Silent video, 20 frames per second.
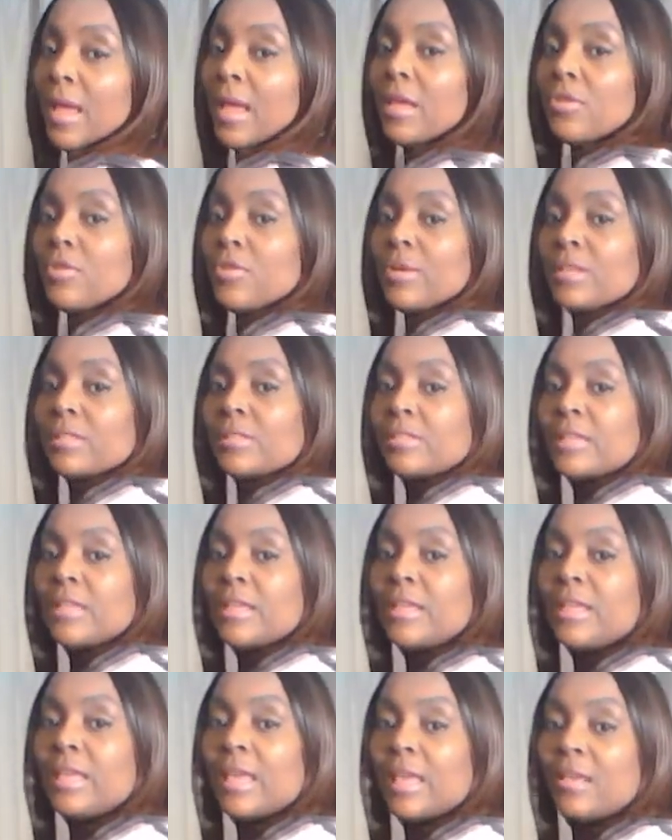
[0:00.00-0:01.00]
And you can
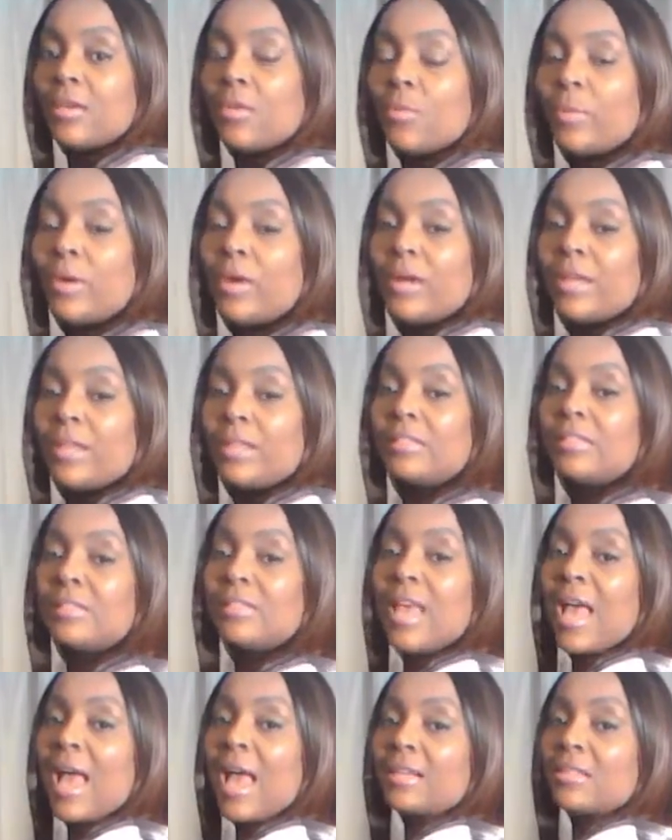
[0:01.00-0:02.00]
see again where
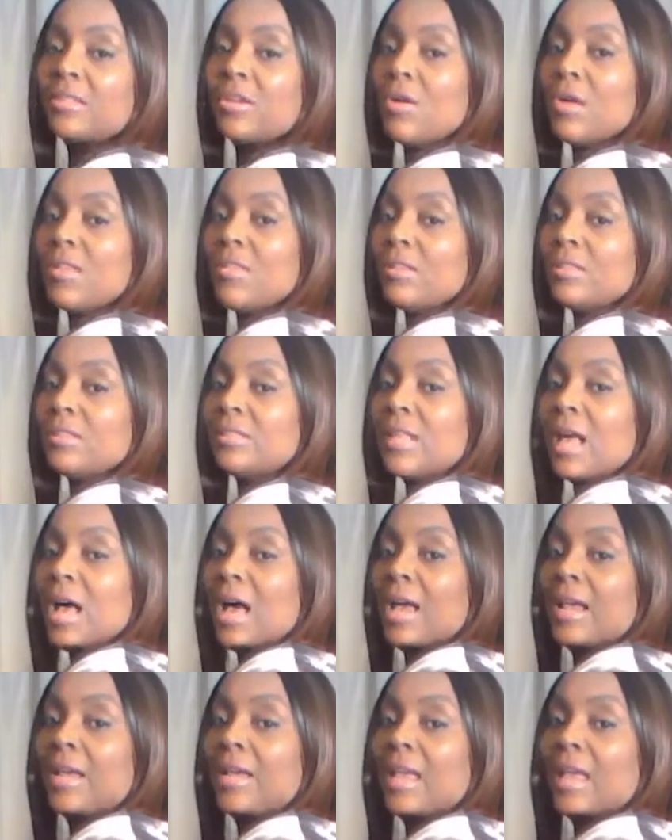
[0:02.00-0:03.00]
it's tacked on the
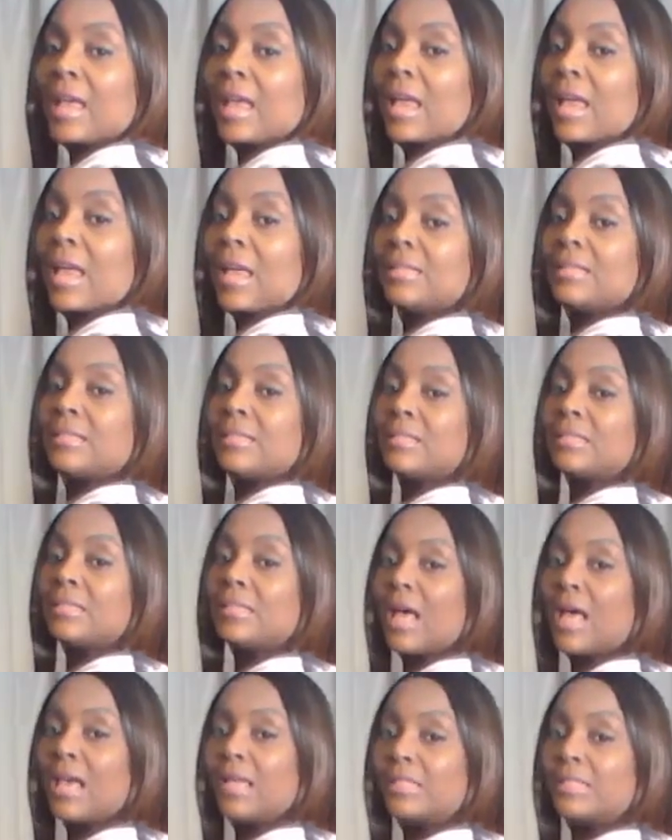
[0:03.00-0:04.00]
side. It has the
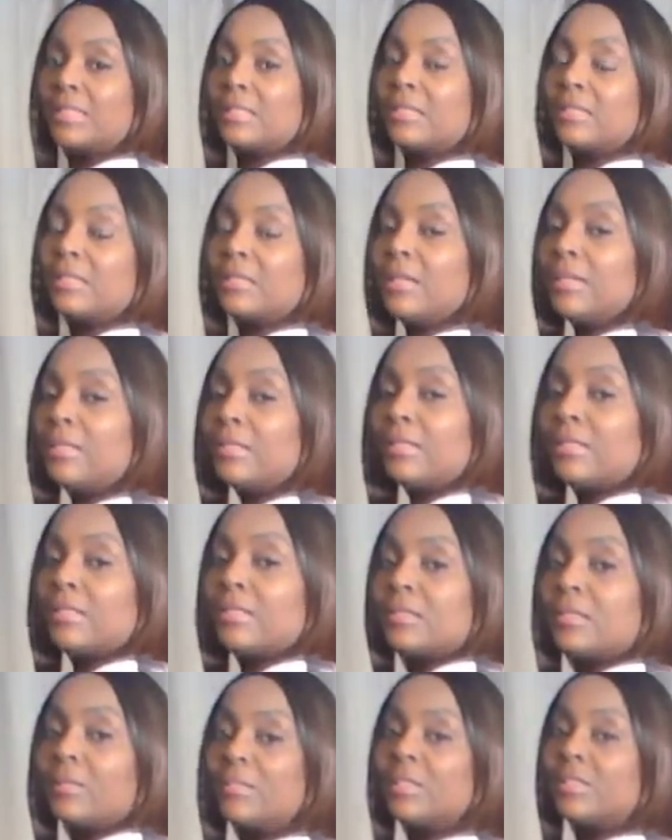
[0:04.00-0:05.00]
side slit.
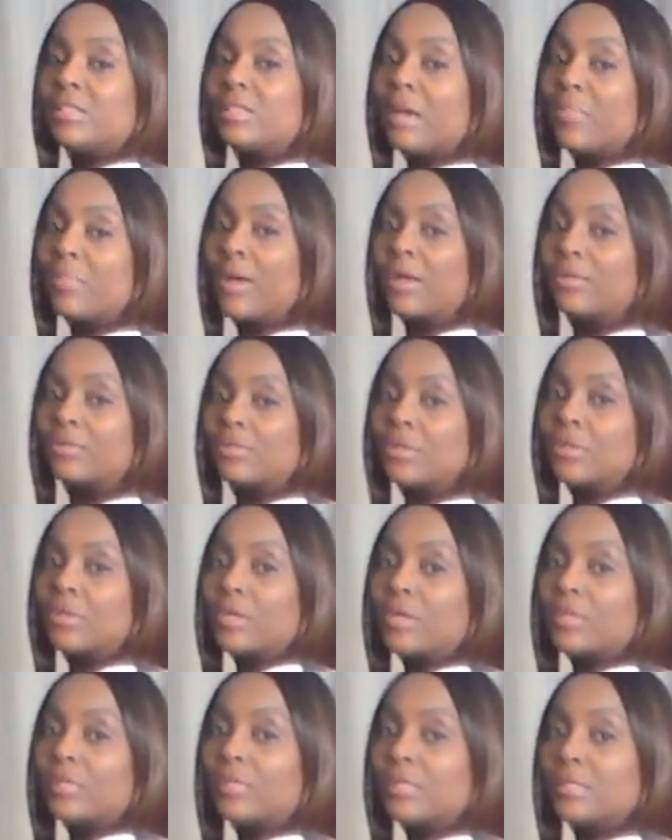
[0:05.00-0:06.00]
Let me step out so you
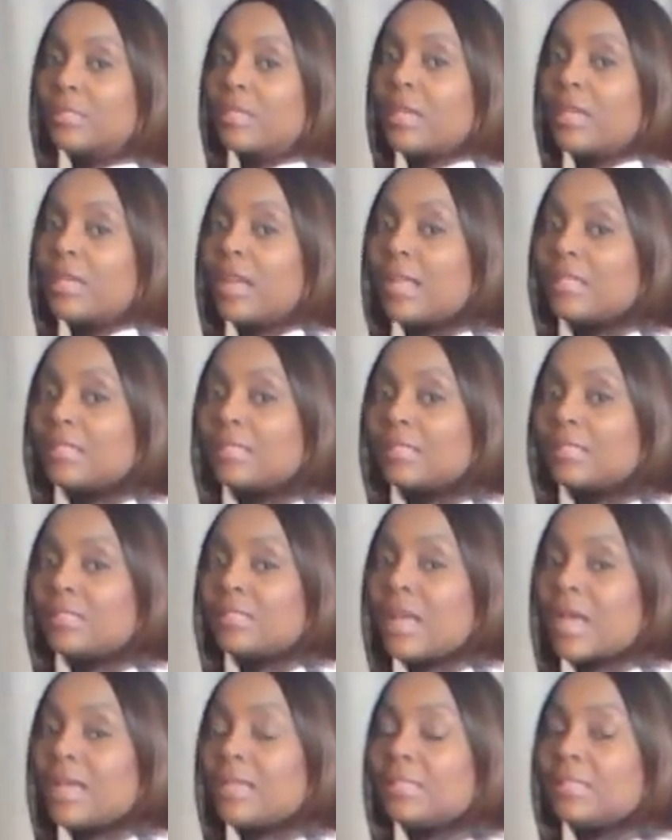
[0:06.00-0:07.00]
can see. It has the
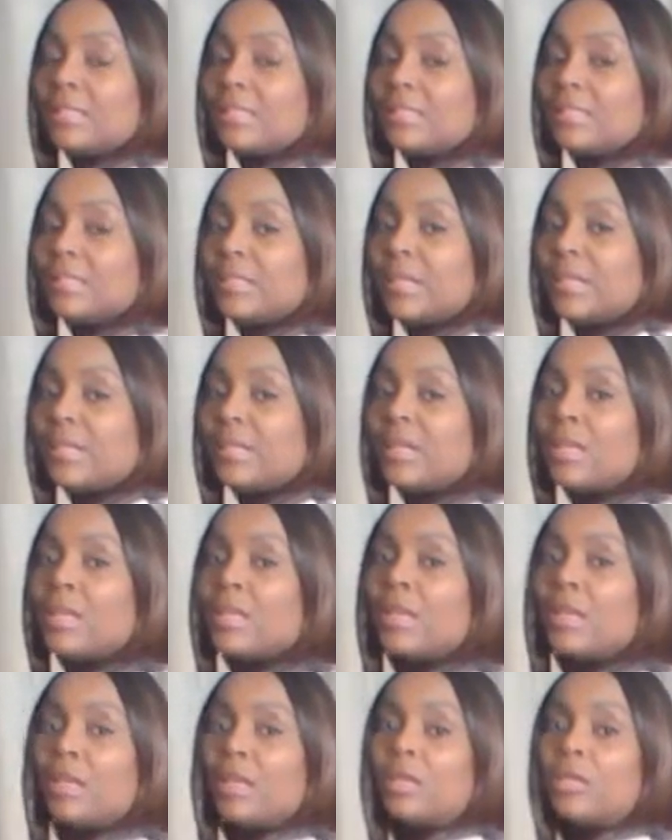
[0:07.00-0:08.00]
side slit.
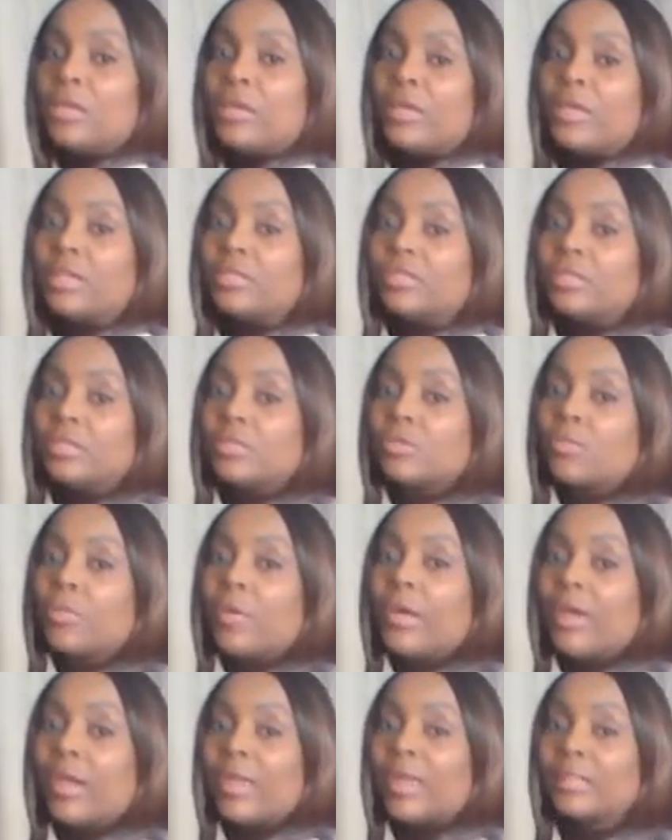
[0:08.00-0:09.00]
You can just
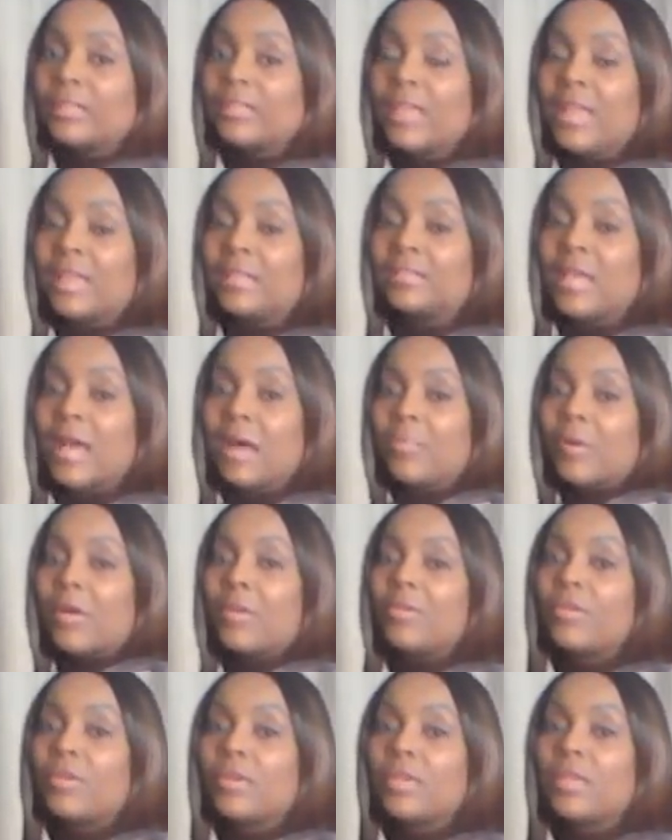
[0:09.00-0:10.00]
wear a tank top
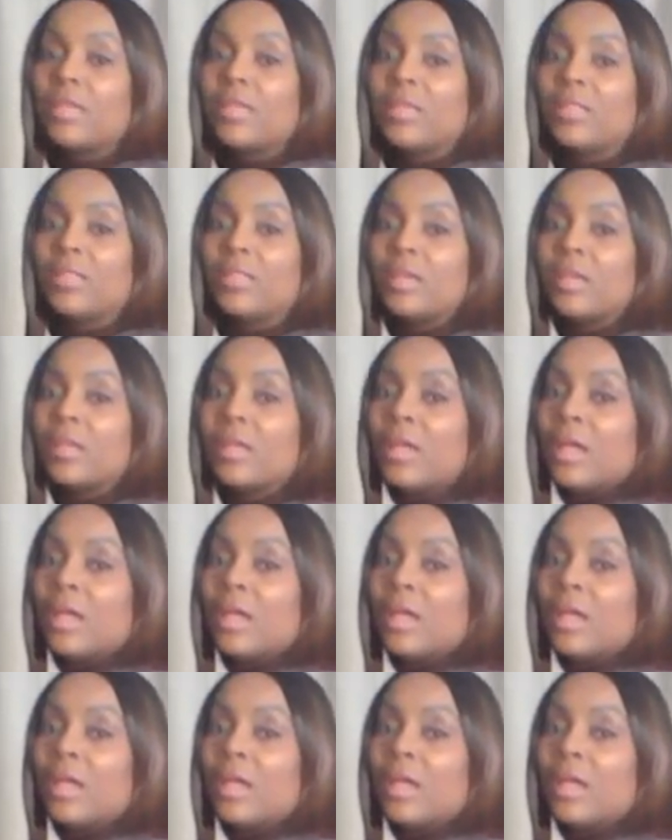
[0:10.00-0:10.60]
underneath.